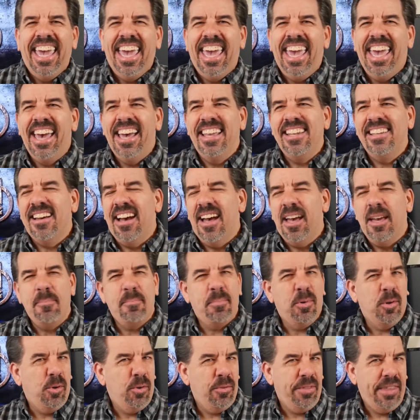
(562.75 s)
and I
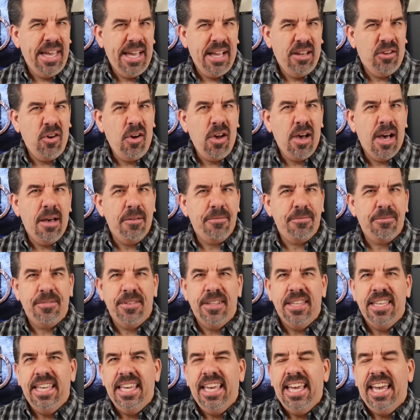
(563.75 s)
pulled that
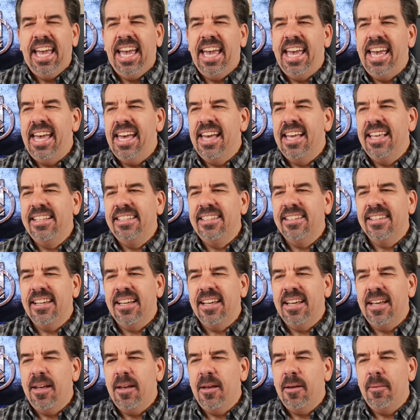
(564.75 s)
off, and
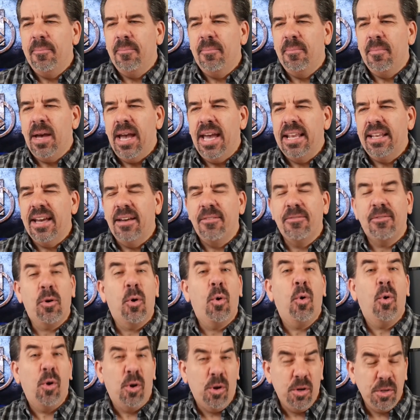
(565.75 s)
um, and of
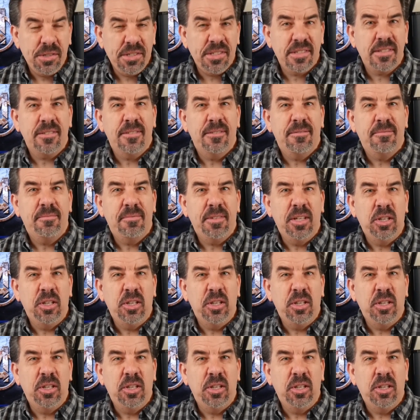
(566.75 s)
course,